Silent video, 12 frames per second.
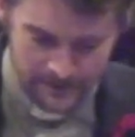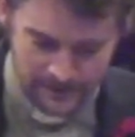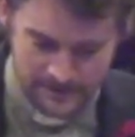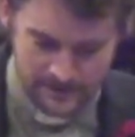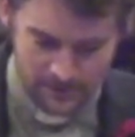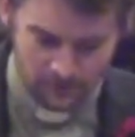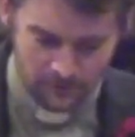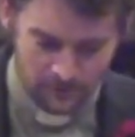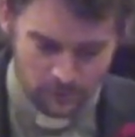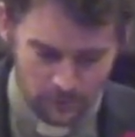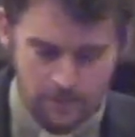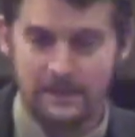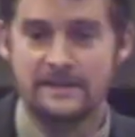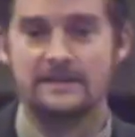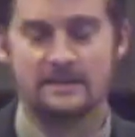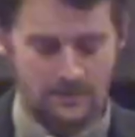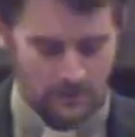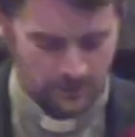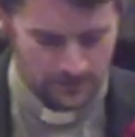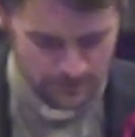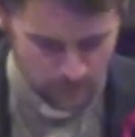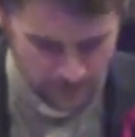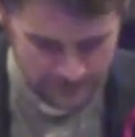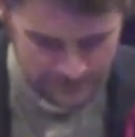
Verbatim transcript: he's told them what pleases God and what